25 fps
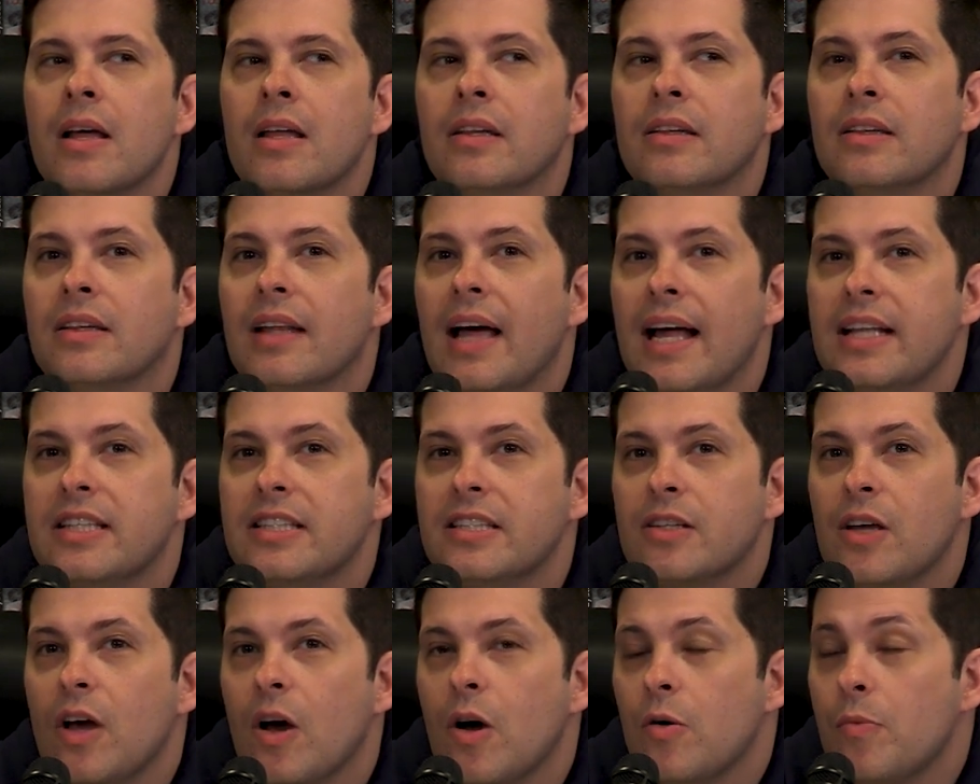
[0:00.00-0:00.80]

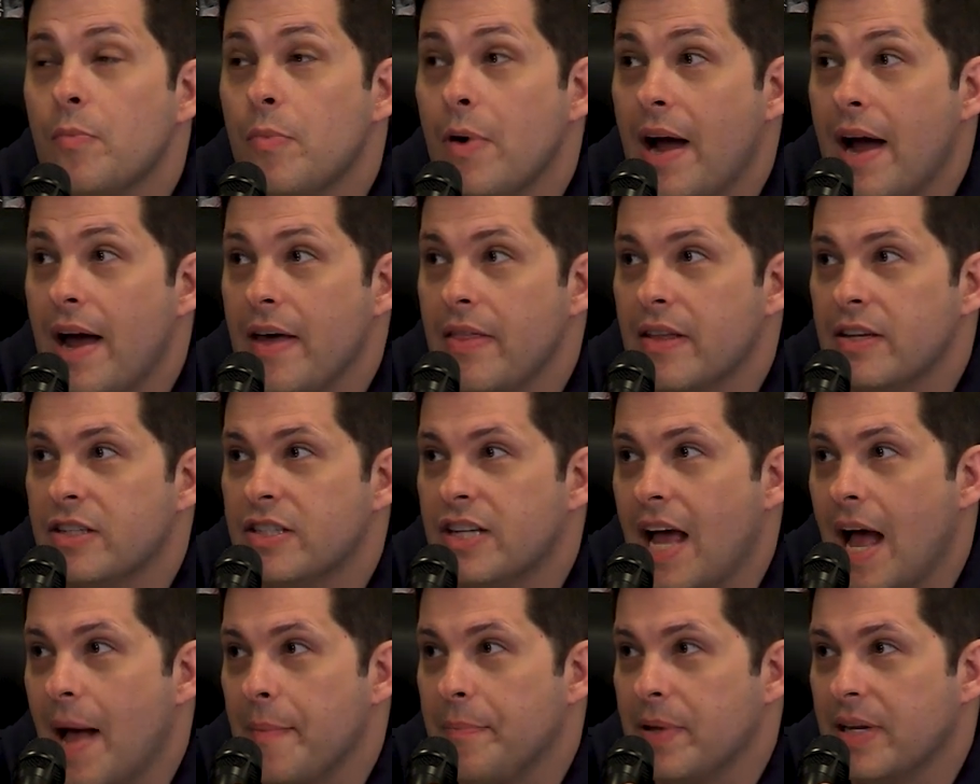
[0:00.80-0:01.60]
let's go by the
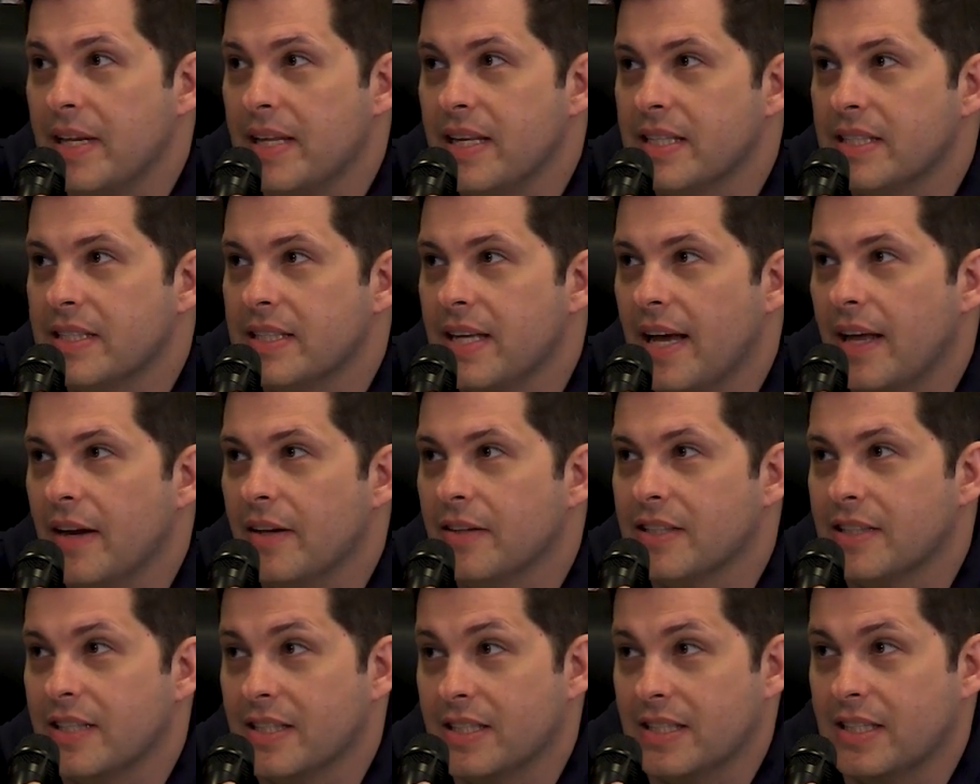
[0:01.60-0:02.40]
Japanese
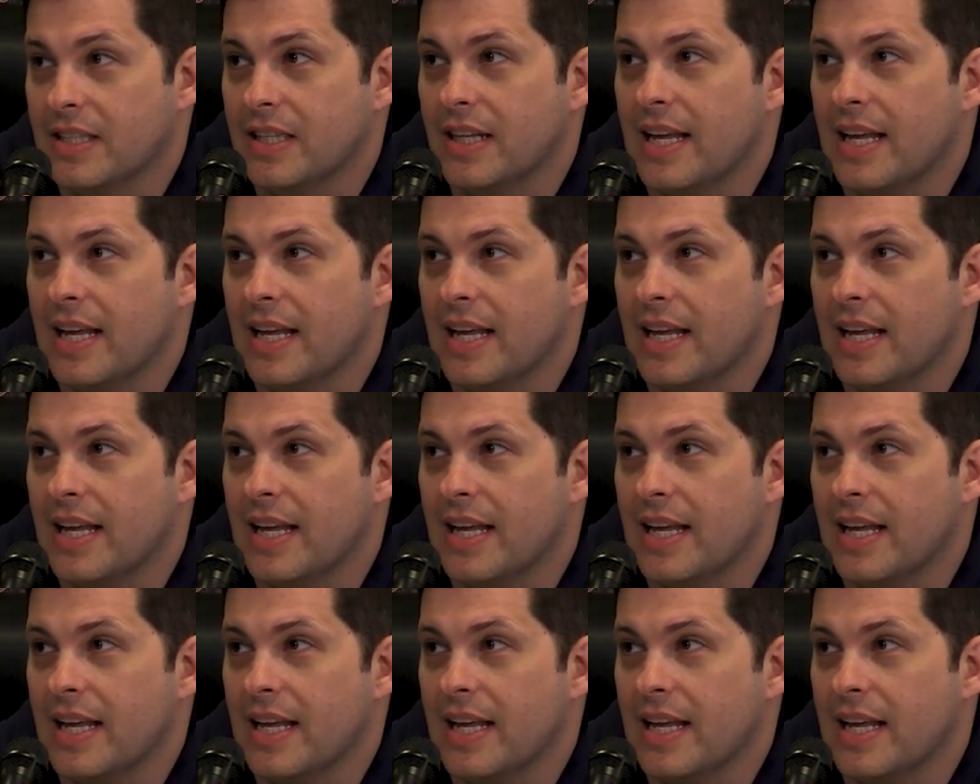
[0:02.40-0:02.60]
titles because it's